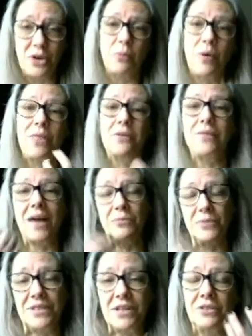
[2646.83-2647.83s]
whether that
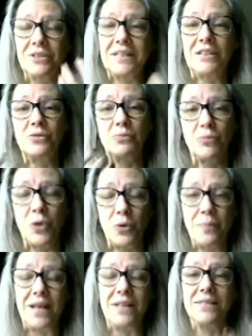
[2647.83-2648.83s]
result is
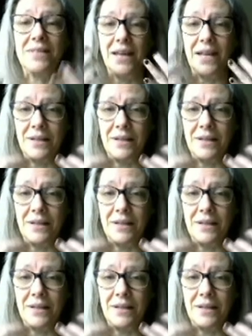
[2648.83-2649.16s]
romance,